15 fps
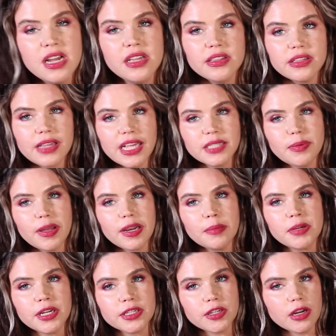The last palette I'm
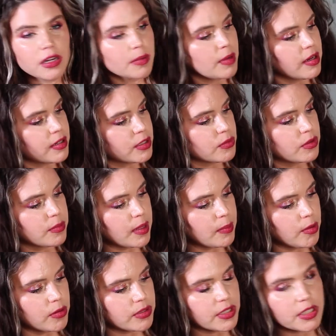going to talk about is one of my
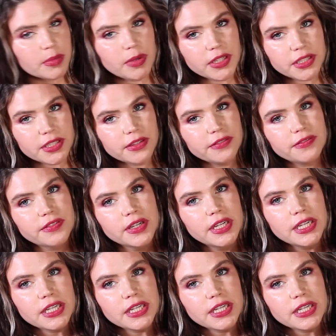most expensive.